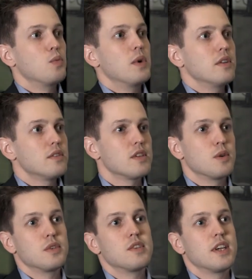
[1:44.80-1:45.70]
2 months, I
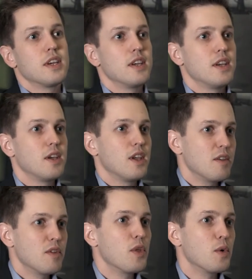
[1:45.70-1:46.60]
would say,
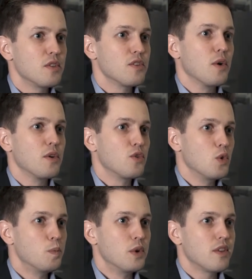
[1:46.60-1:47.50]
even though it's not a
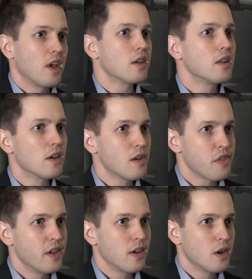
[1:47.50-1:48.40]
super technical
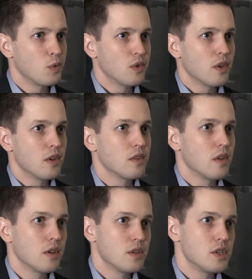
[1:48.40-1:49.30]
thing, I would say it's
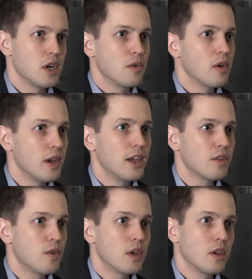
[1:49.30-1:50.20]
that General
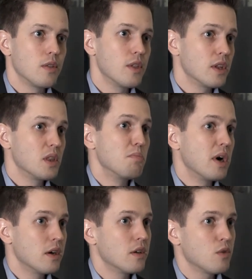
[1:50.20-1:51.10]
Electric did
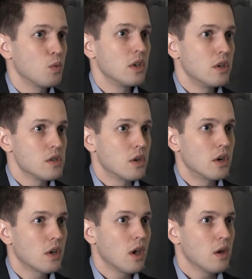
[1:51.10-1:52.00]
buy Swedish
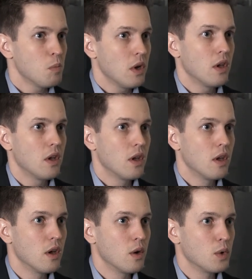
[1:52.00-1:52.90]
Arcam,
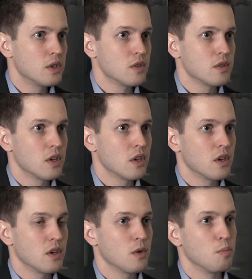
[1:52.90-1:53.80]
which is
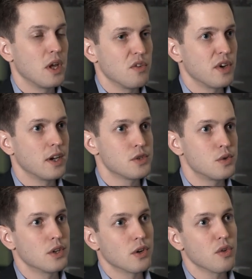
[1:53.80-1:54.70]
a
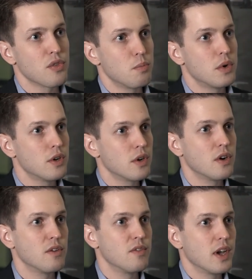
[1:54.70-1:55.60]
manufacturer in Gothenburg
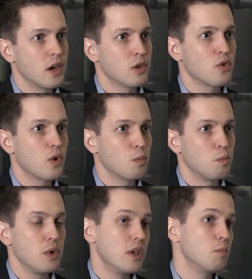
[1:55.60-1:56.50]
of
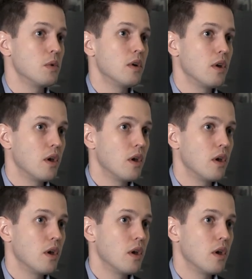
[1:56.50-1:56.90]
electron beam